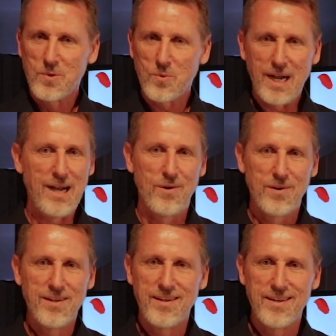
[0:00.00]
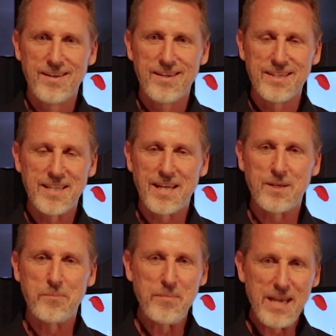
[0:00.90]
Wow. Isn't that
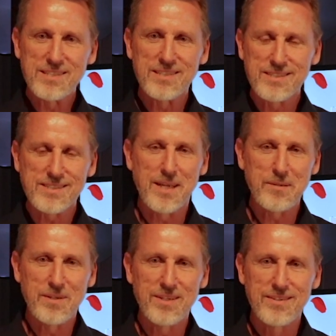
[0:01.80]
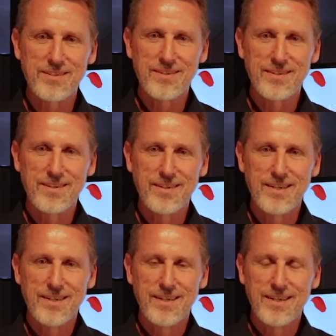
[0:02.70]
an amazing statement?
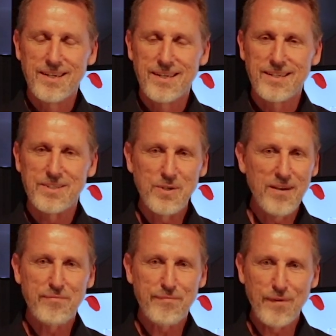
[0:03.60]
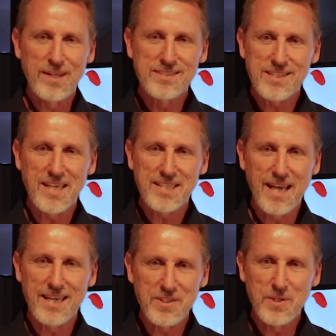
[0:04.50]
Do you have friends like
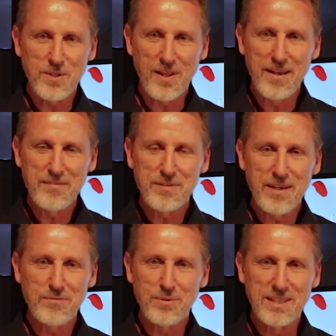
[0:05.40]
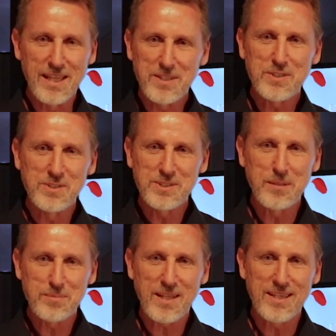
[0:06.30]
that in your life? Do you have
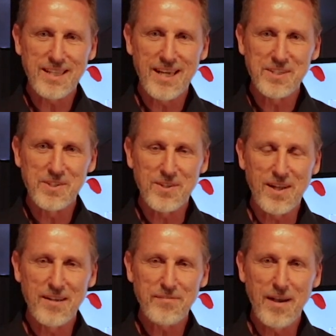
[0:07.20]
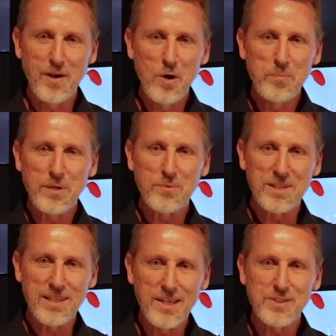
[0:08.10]
relationships like that in your life? I hope your
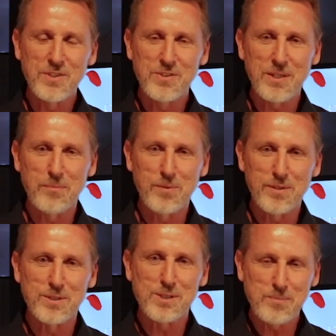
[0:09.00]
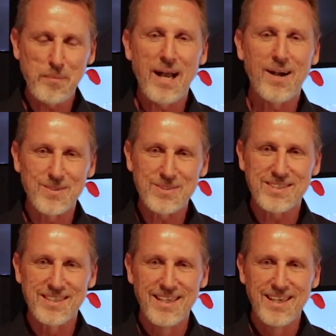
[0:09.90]
relationship with your spouse